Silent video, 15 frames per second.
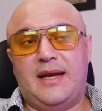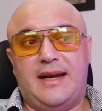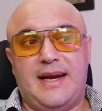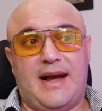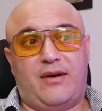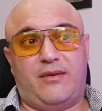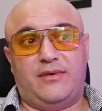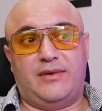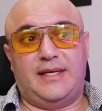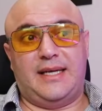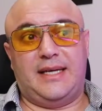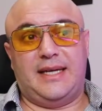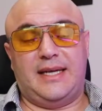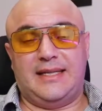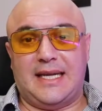Now,
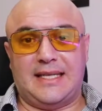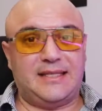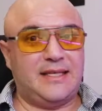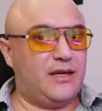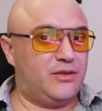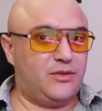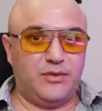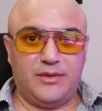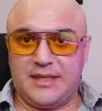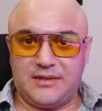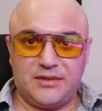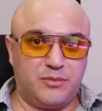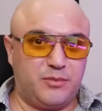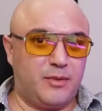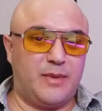that's not a
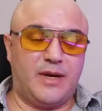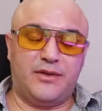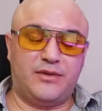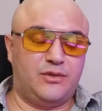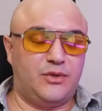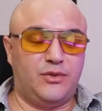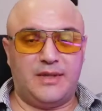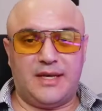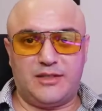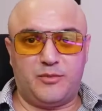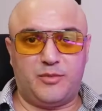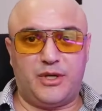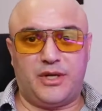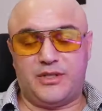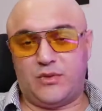$2,000 per month or $2,000
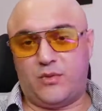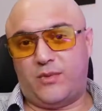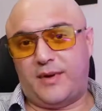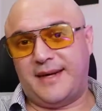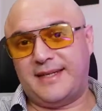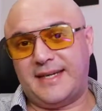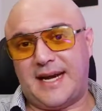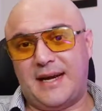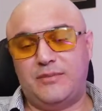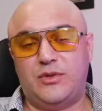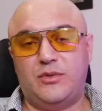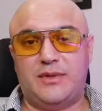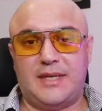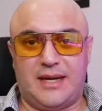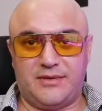per year. It's a one-time
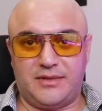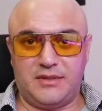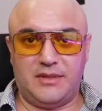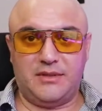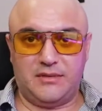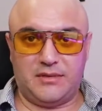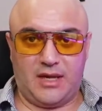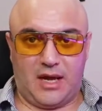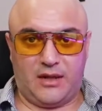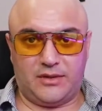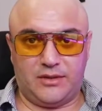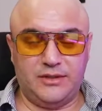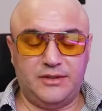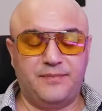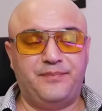
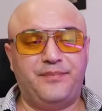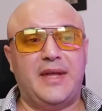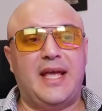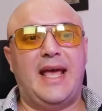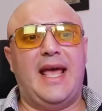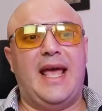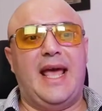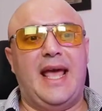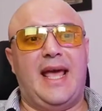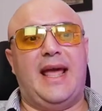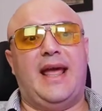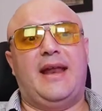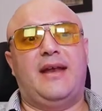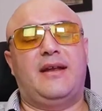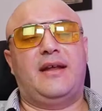$2,000.
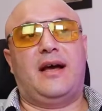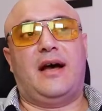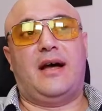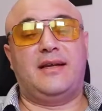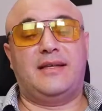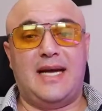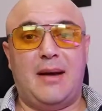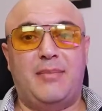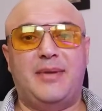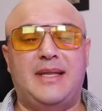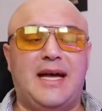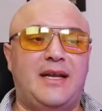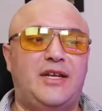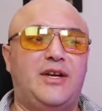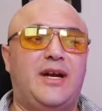And on top of
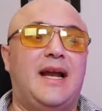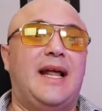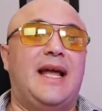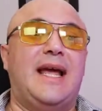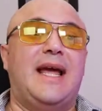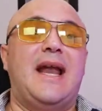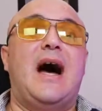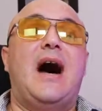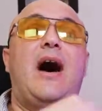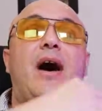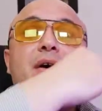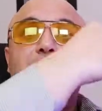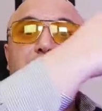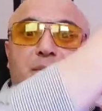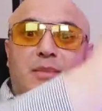that, you're going to get
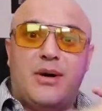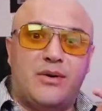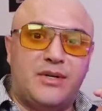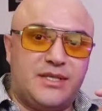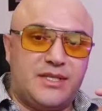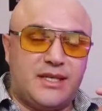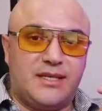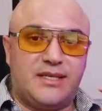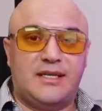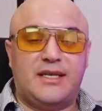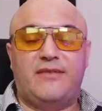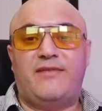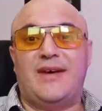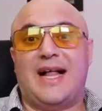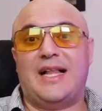other bonuses
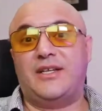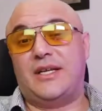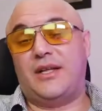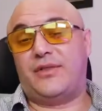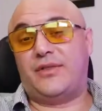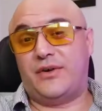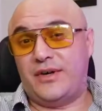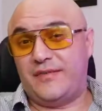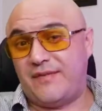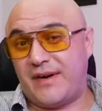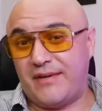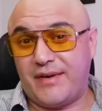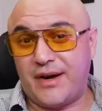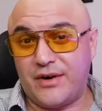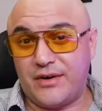valued at
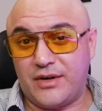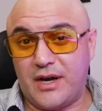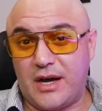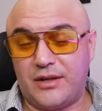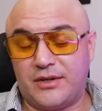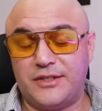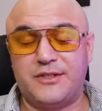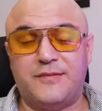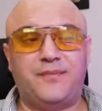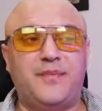$3,500.